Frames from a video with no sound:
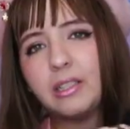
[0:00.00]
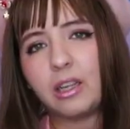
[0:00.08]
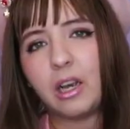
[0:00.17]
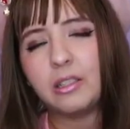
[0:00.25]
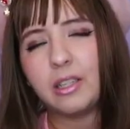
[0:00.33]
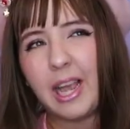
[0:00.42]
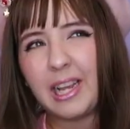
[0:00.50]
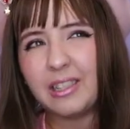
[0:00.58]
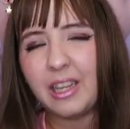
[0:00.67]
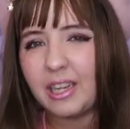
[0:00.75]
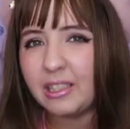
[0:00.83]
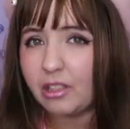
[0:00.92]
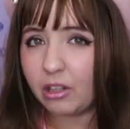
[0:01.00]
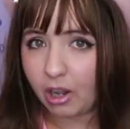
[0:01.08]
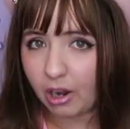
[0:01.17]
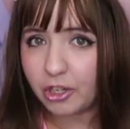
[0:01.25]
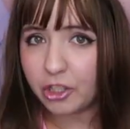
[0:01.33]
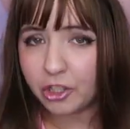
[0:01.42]
a size XX
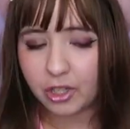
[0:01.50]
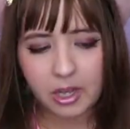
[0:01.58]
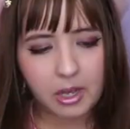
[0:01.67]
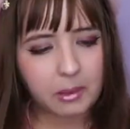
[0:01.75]
large